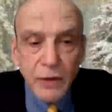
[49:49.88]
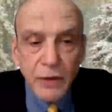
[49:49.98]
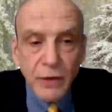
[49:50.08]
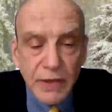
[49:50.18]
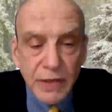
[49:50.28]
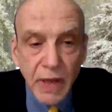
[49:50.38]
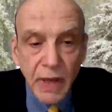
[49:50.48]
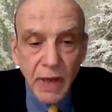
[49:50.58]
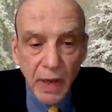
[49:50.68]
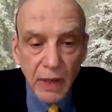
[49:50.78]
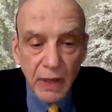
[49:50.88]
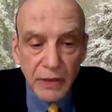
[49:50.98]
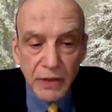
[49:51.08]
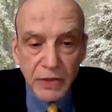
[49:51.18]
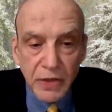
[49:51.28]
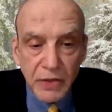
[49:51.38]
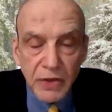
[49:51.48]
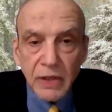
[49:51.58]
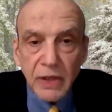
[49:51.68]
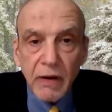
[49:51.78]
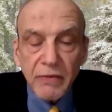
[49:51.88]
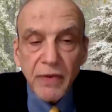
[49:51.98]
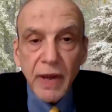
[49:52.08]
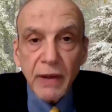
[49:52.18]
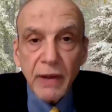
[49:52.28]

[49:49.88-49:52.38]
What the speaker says: Chris. Just to clarify,